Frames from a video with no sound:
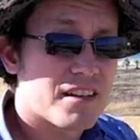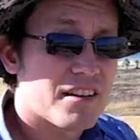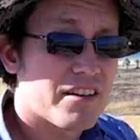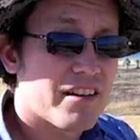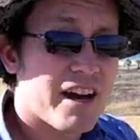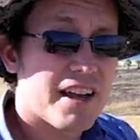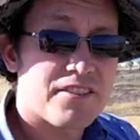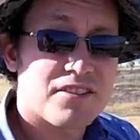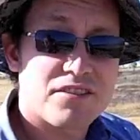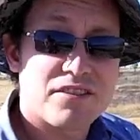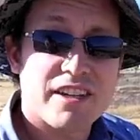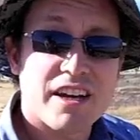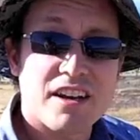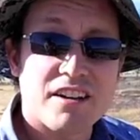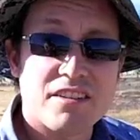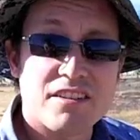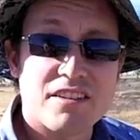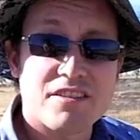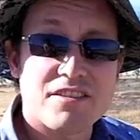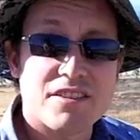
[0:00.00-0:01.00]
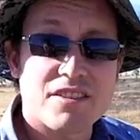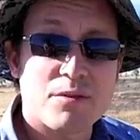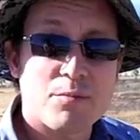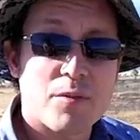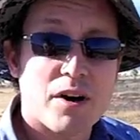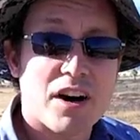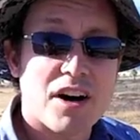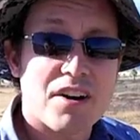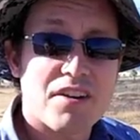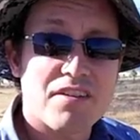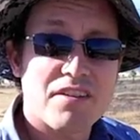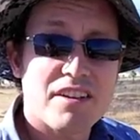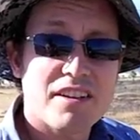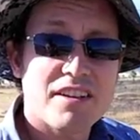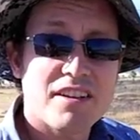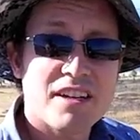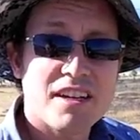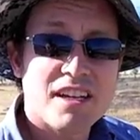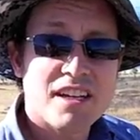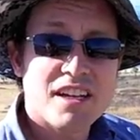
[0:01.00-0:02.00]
classical to Hellenistic pottery.